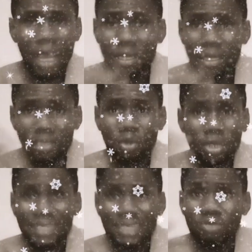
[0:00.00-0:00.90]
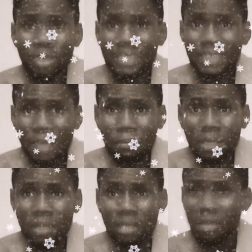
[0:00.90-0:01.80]
the word seems to escape
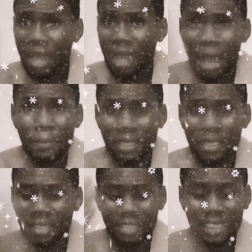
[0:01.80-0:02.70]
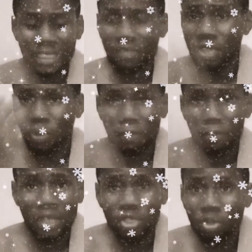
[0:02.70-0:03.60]
me. Happiness, satisfaction,
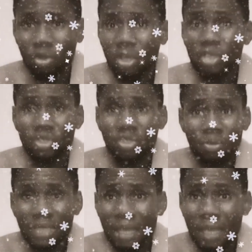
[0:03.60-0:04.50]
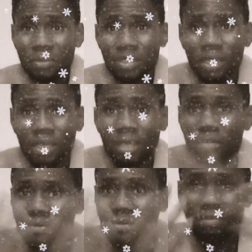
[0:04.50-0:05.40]
pleasure. Sometimes
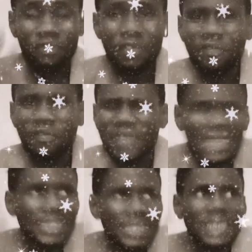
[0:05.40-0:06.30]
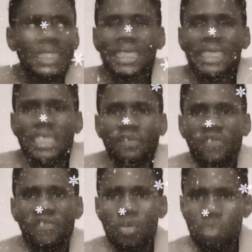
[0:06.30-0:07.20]
there's this
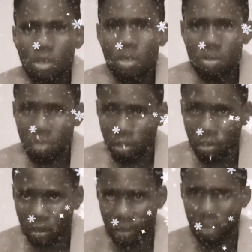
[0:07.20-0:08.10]
feel good.